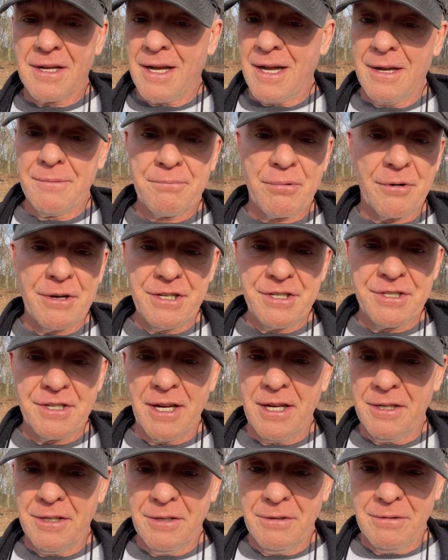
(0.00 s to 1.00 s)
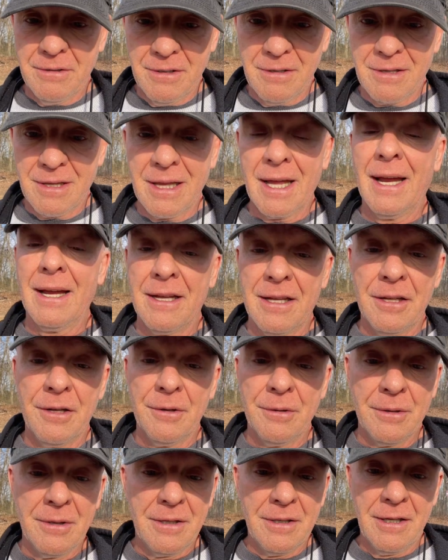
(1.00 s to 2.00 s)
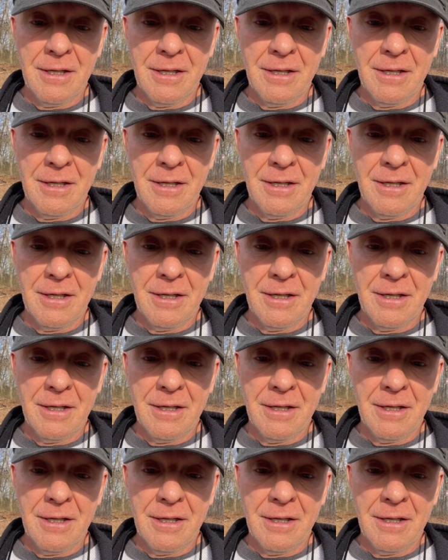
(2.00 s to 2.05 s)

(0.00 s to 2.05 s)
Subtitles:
I appreciate you. Thank you.